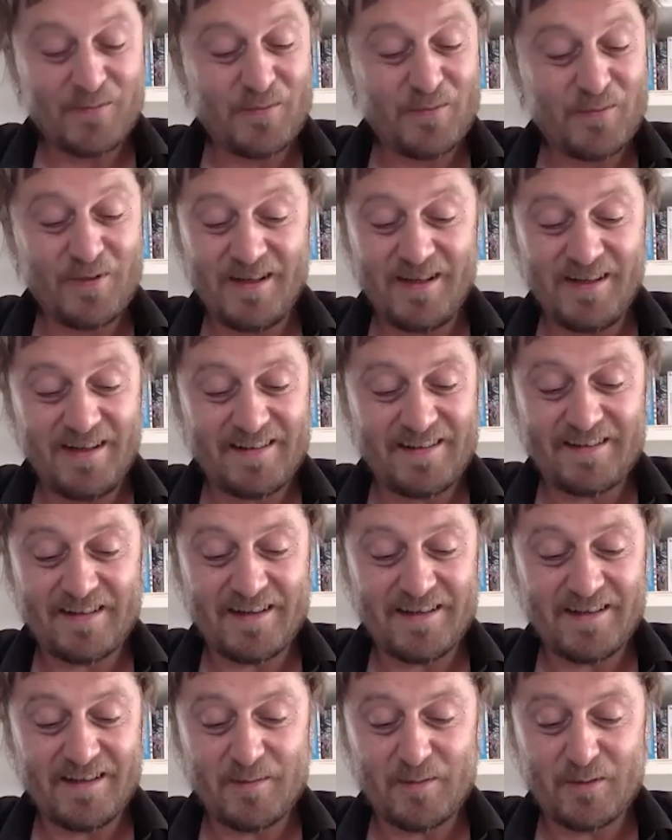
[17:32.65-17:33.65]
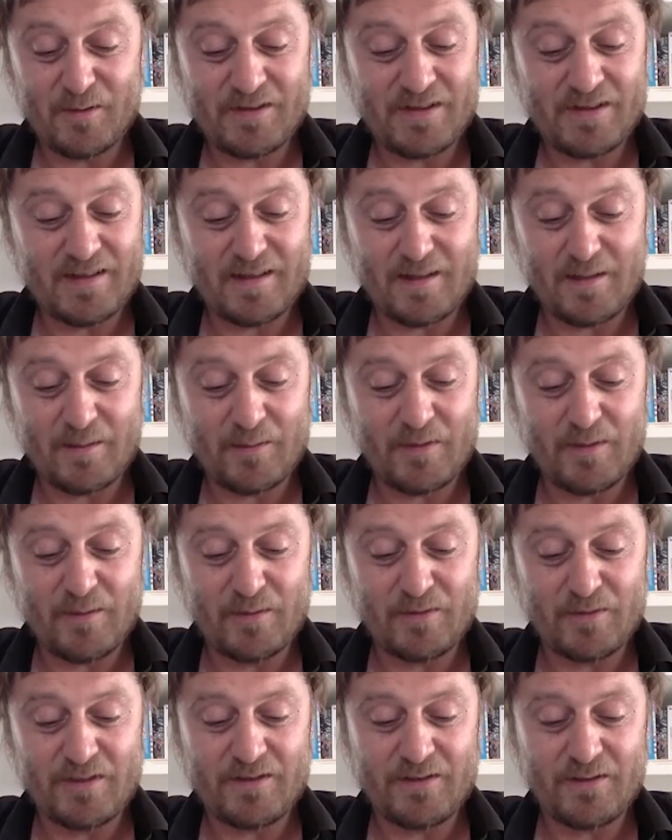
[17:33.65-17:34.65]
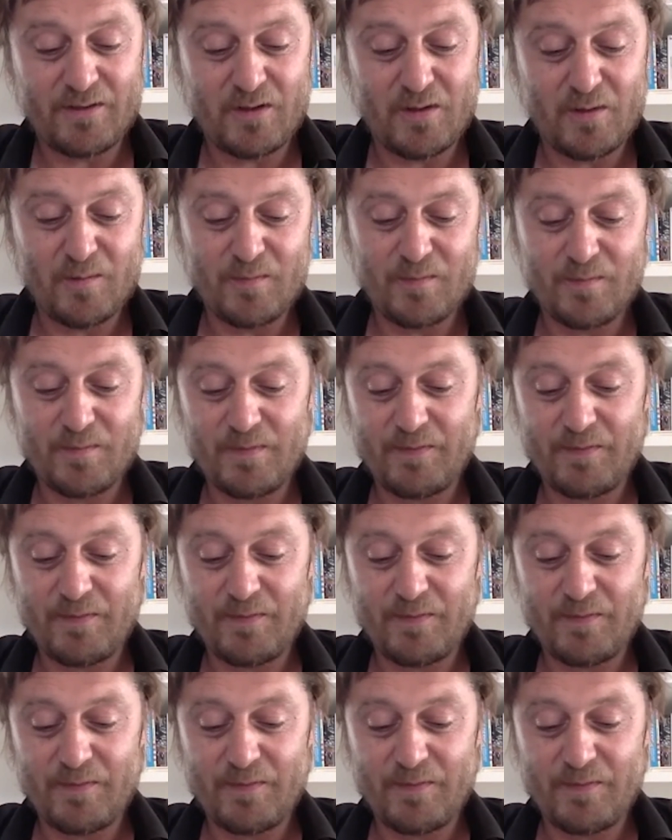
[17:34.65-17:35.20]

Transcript: really excited about that. I really wanted to come